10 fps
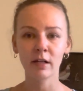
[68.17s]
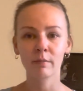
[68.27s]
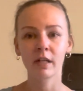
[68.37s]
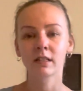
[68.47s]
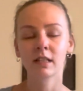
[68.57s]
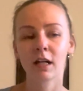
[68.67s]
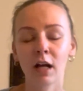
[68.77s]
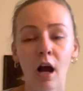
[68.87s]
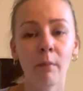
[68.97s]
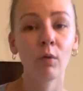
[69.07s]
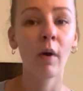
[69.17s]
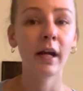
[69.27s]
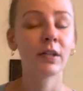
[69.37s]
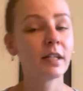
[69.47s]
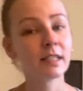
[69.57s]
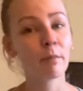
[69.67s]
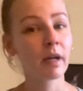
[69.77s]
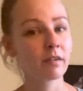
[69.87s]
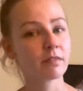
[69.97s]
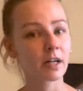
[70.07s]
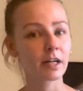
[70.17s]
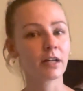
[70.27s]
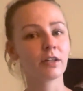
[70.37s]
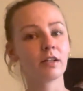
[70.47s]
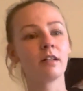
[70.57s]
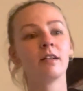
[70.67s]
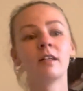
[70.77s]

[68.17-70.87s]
here because there are a couple wineries that make a very good